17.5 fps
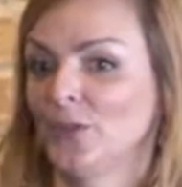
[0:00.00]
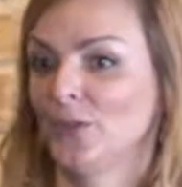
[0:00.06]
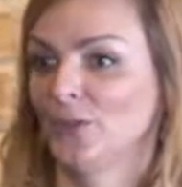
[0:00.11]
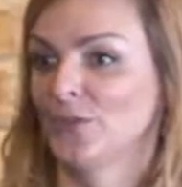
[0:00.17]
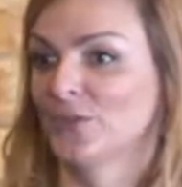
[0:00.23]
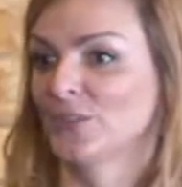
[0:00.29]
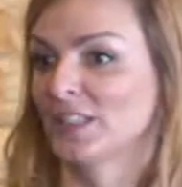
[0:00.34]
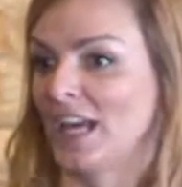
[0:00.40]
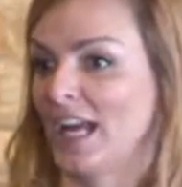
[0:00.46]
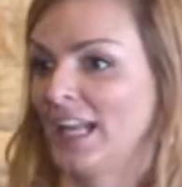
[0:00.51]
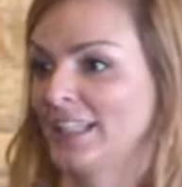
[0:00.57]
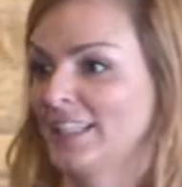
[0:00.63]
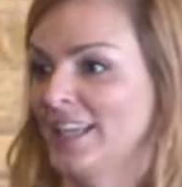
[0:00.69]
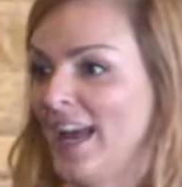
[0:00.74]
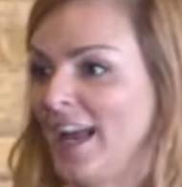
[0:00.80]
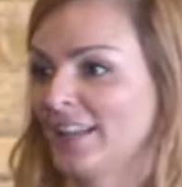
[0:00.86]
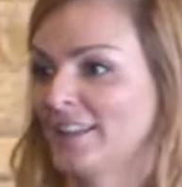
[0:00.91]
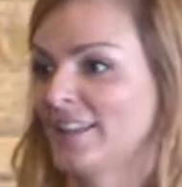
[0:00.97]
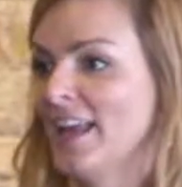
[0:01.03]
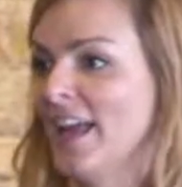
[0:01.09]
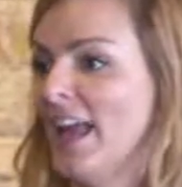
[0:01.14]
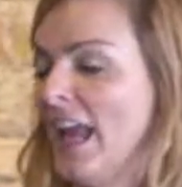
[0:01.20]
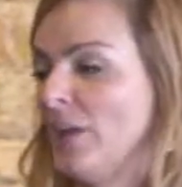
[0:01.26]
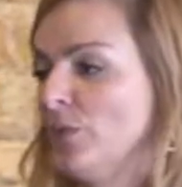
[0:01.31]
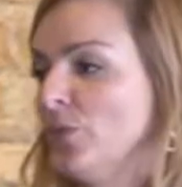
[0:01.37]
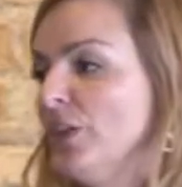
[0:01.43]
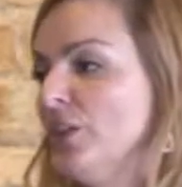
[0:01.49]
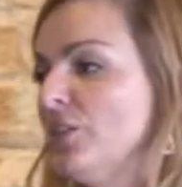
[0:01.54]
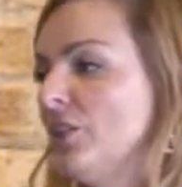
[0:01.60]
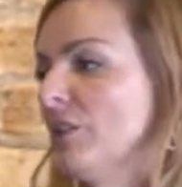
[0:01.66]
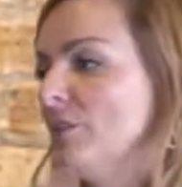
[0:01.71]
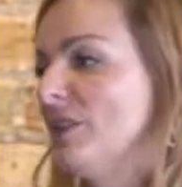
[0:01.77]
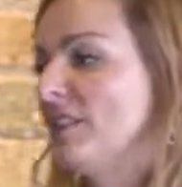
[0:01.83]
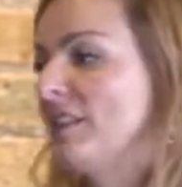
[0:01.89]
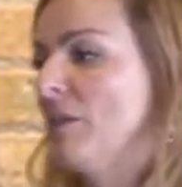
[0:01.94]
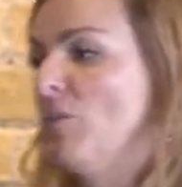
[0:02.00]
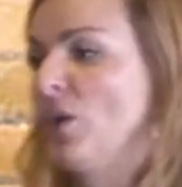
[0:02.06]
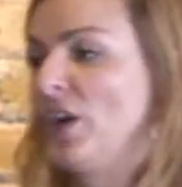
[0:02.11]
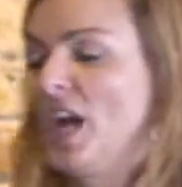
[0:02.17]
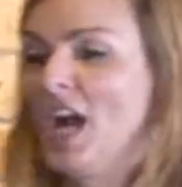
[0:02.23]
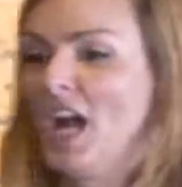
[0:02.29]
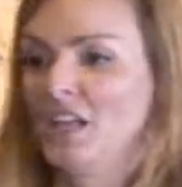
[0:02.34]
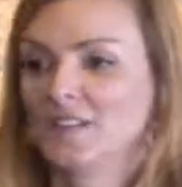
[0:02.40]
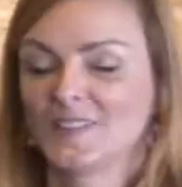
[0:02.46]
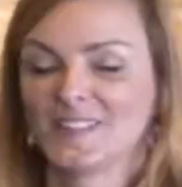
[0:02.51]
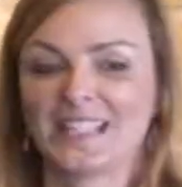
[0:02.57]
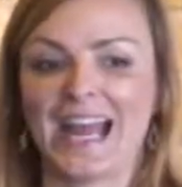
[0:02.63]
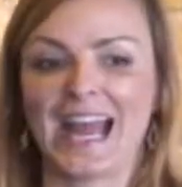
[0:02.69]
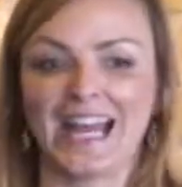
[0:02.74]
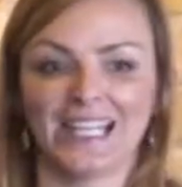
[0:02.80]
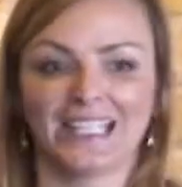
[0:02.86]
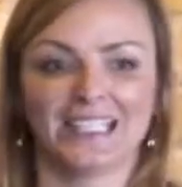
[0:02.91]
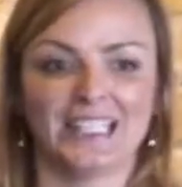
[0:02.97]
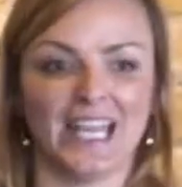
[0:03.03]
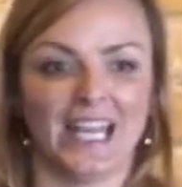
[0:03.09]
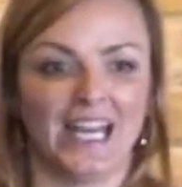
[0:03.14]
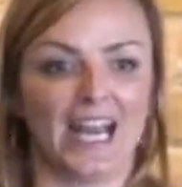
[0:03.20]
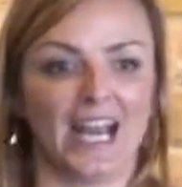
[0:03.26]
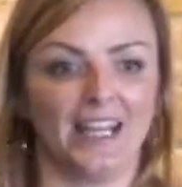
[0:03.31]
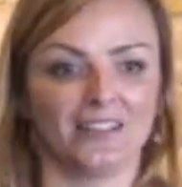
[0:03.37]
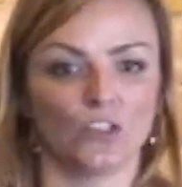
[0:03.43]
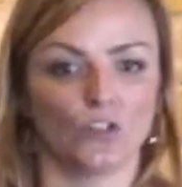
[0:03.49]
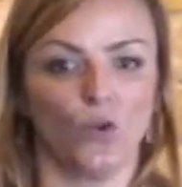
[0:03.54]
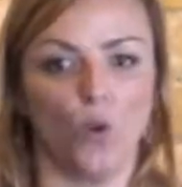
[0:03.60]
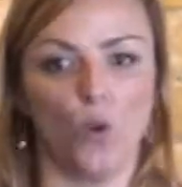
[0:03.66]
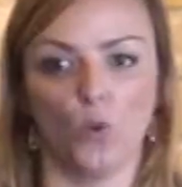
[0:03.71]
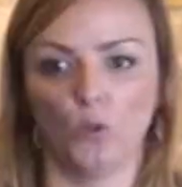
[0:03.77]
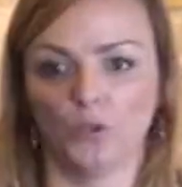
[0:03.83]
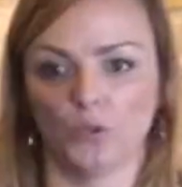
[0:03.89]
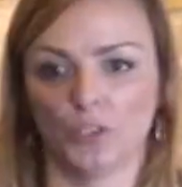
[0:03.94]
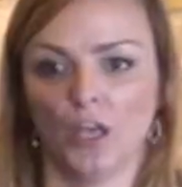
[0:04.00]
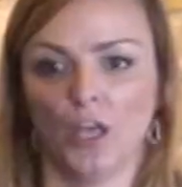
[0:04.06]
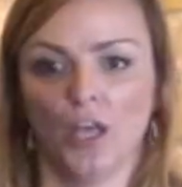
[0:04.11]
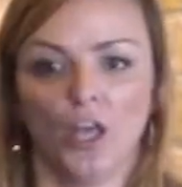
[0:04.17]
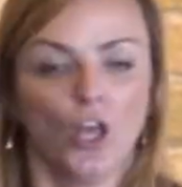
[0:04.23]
all those contacts and reach them somewhere else. That data is gold.